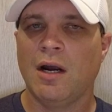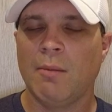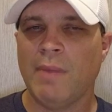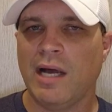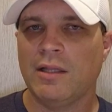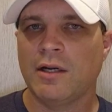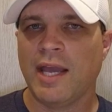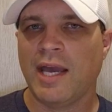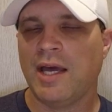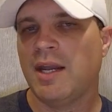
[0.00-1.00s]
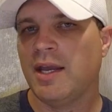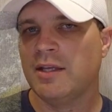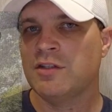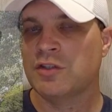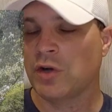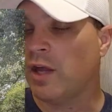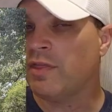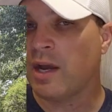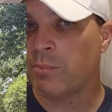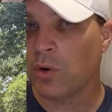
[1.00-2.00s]
Our Mallard had a
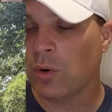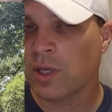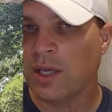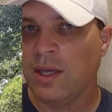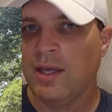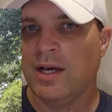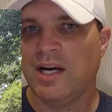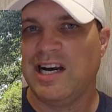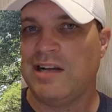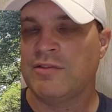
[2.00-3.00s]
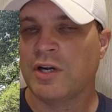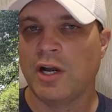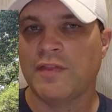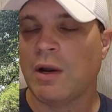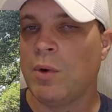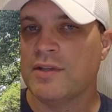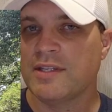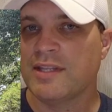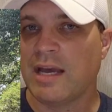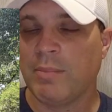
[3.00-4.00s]
strut that broke. Turned out that
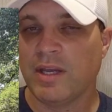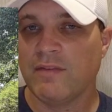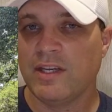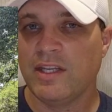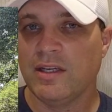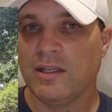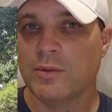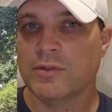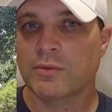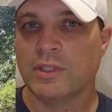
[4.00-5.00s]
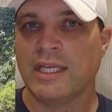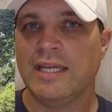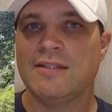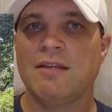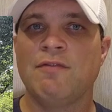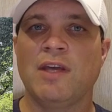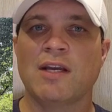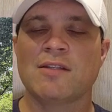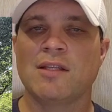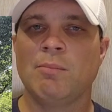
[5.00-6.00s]
wasn't that big of a deal. It was a really easy
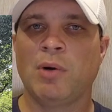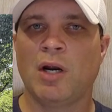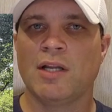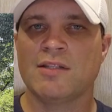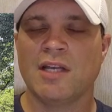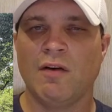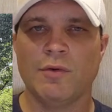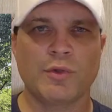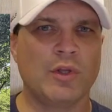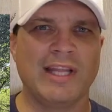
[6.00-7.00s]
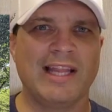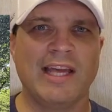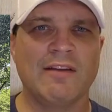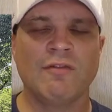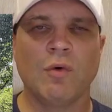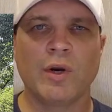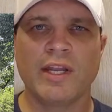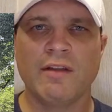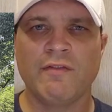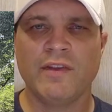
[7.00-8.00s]
fix, and the part itself was only like
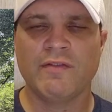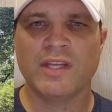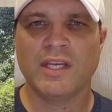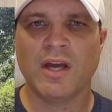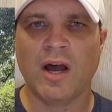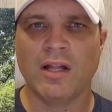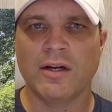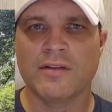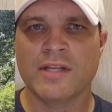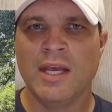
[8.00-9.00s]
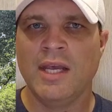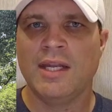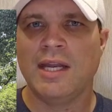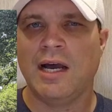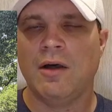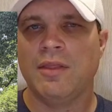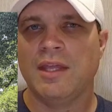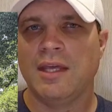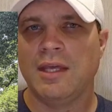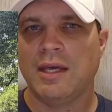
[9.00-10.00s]
$40 to $50. Now
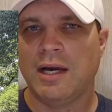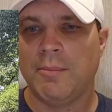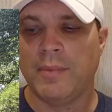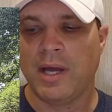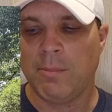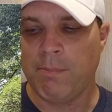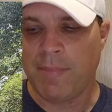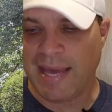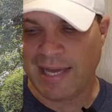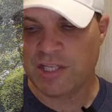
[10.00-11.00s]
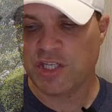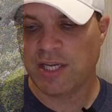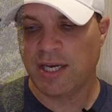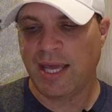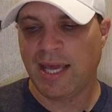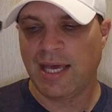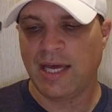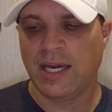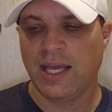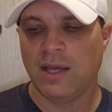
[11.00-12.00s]
the Imagine
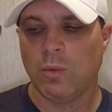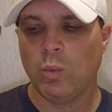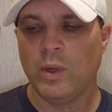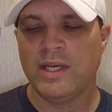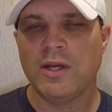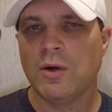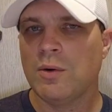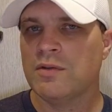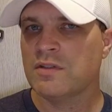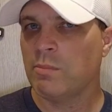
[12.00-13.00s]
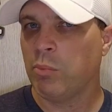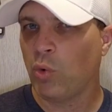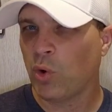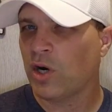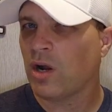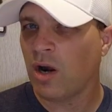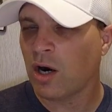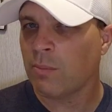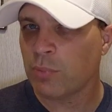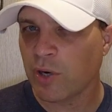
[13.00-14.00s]
had a window support
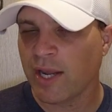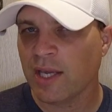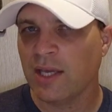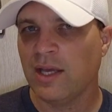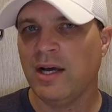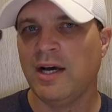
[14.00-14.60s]
arm break.